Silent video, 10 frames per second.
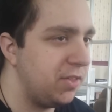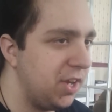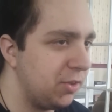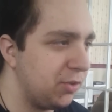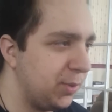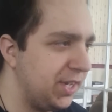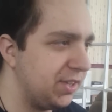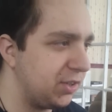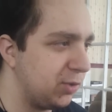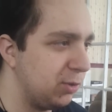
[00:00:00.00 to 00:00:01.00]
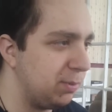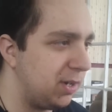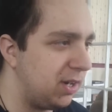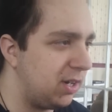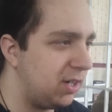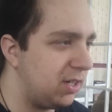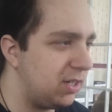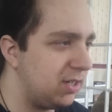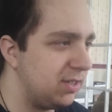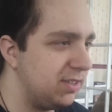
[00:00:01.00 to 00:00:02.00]
The other three of the group
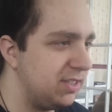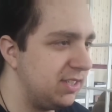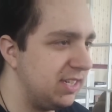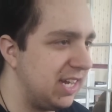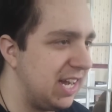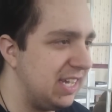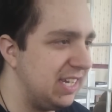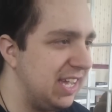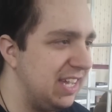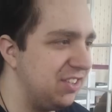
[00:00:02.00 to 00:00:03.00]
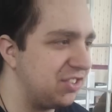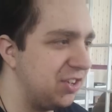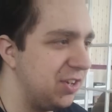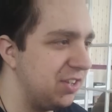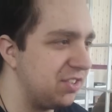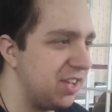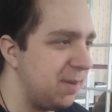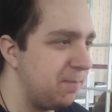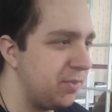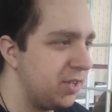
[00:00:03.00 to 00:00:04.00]
are not as good as
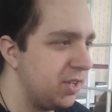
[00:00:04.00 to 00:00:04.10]
them.